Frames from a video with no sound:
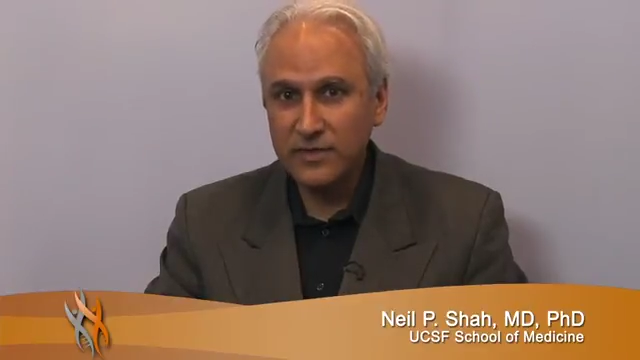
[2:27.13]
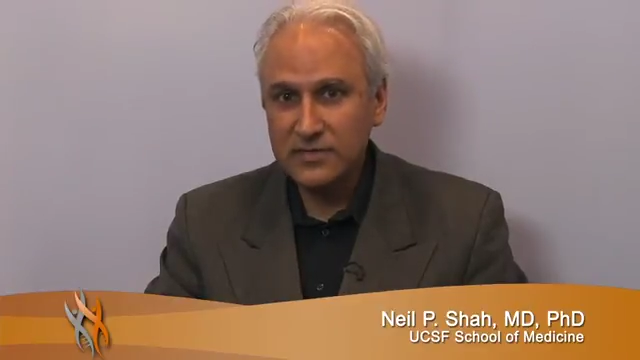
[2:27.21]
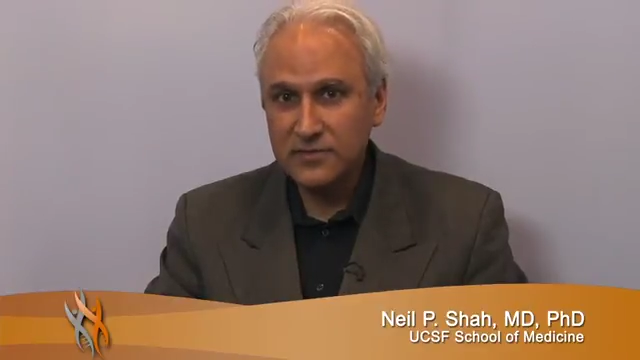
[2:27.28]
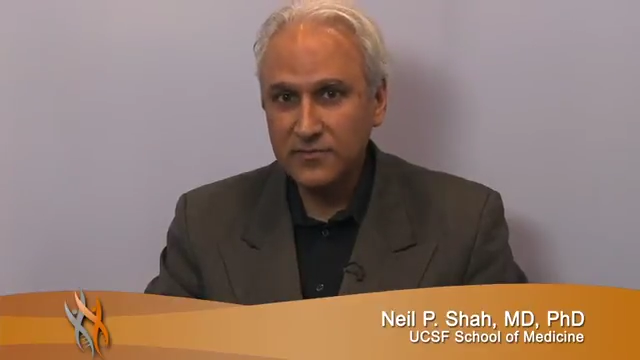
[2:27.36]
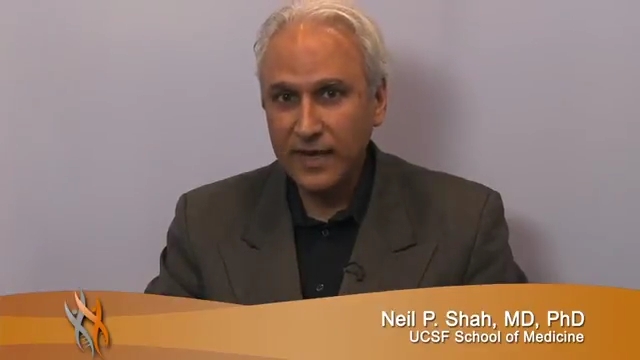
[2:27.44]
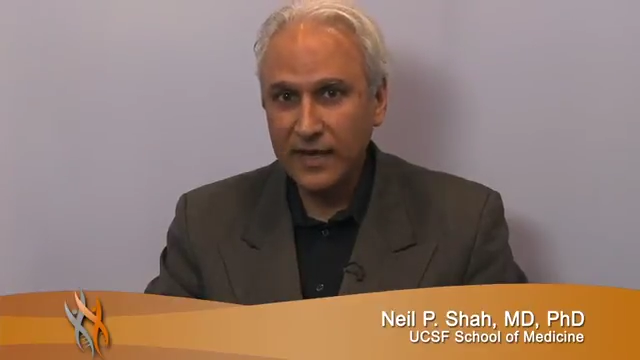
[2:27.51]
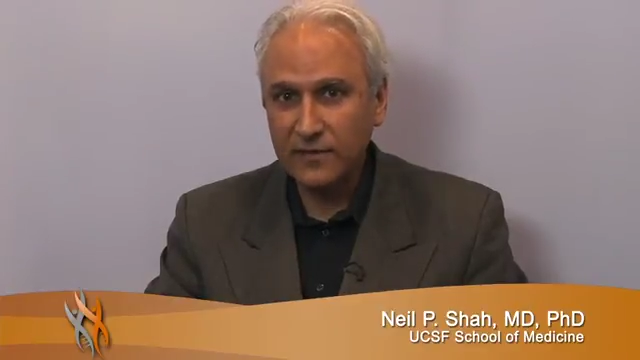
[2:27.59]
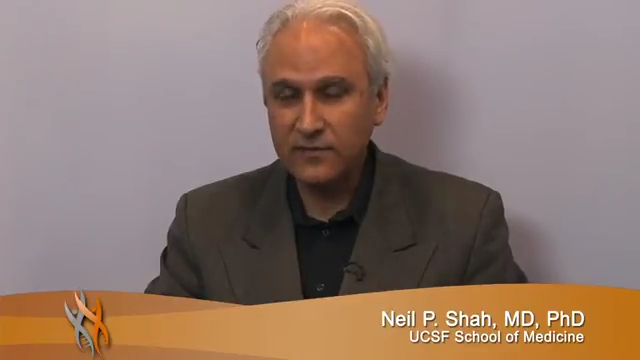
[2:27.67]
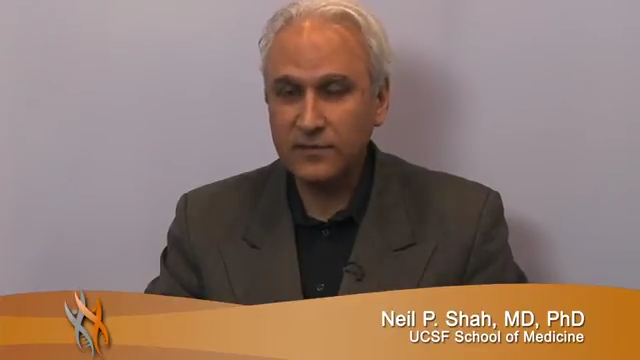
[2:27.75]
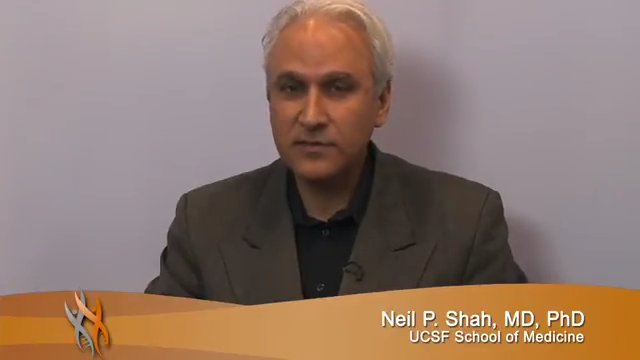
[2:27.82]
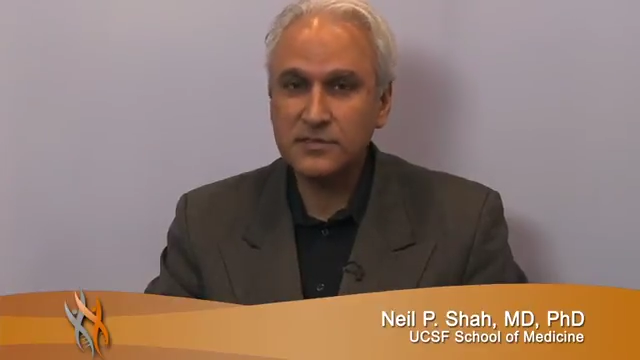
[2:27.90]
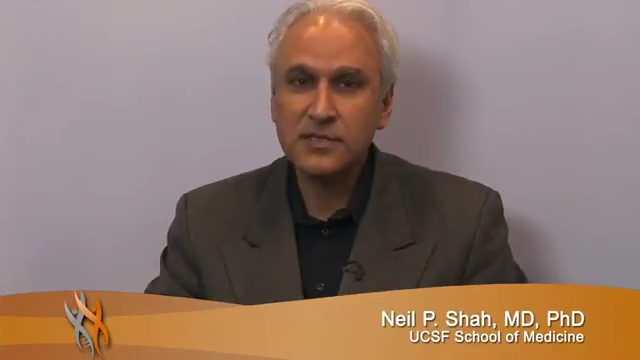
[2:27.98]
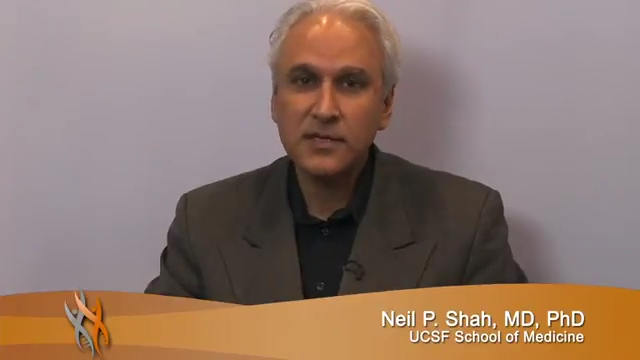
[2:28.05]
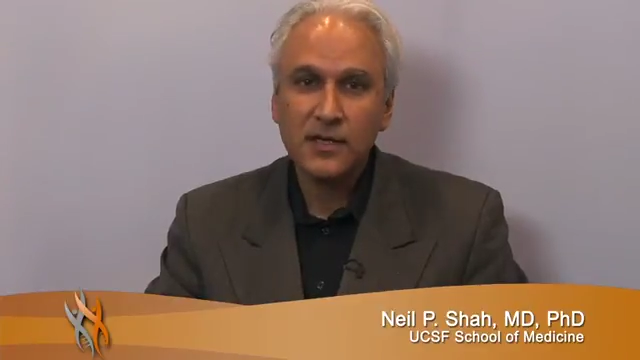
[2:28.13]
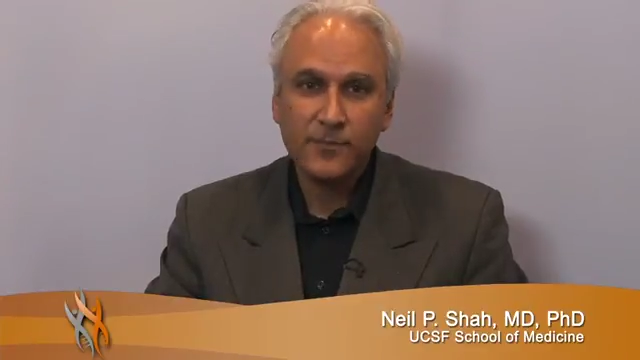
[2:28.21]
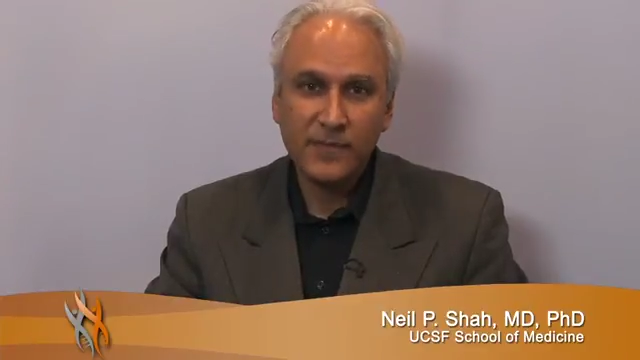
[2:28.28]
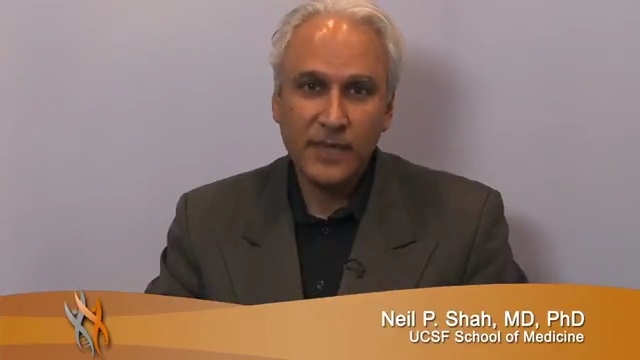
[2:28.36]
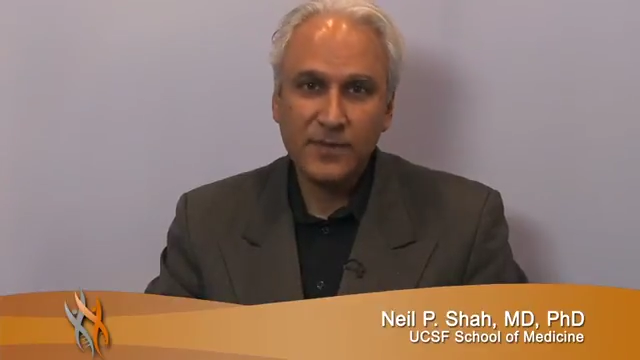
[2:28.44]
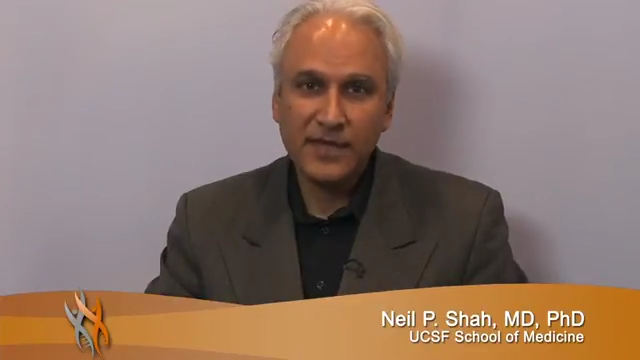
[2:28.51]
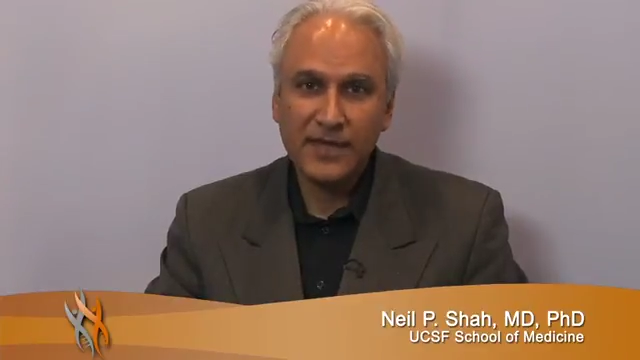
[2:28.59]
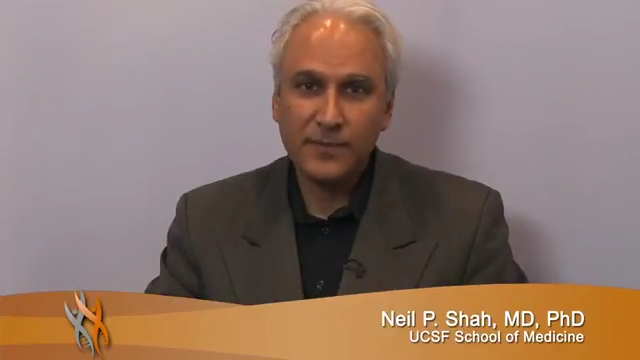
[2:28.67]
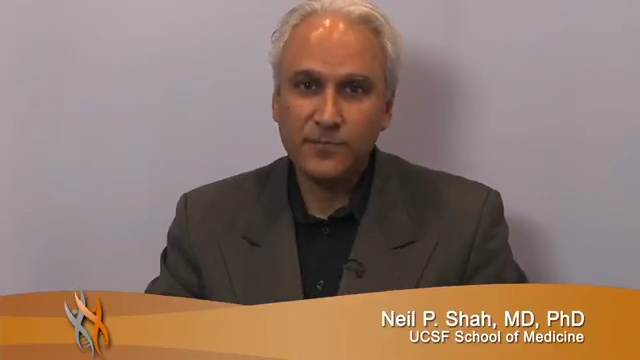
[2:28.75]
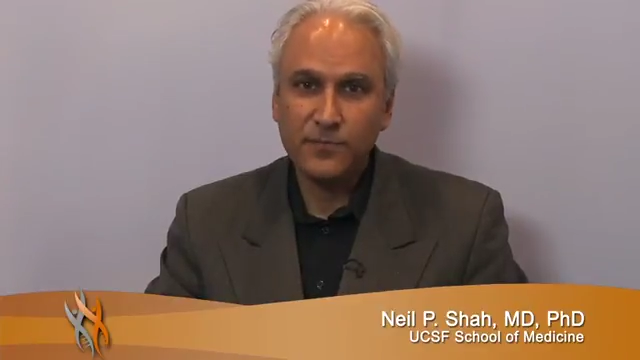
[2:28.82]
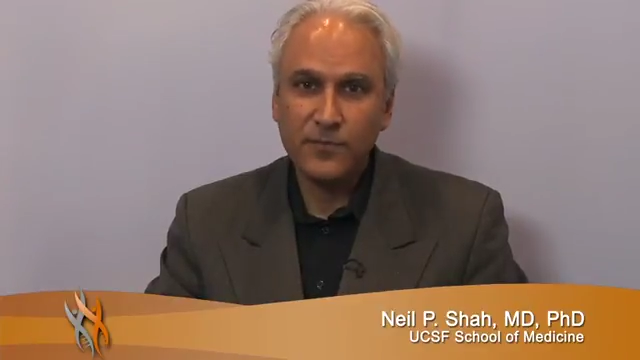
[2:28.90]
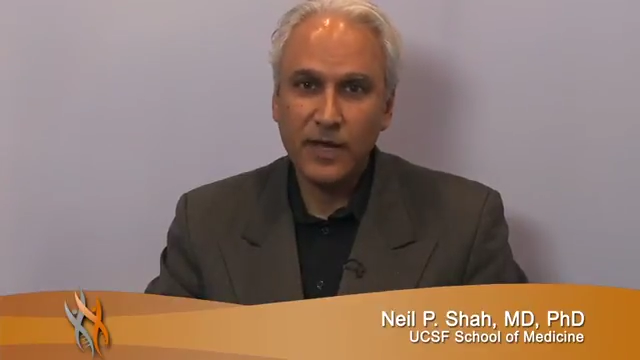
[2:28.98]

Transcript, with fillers: risk factors may be at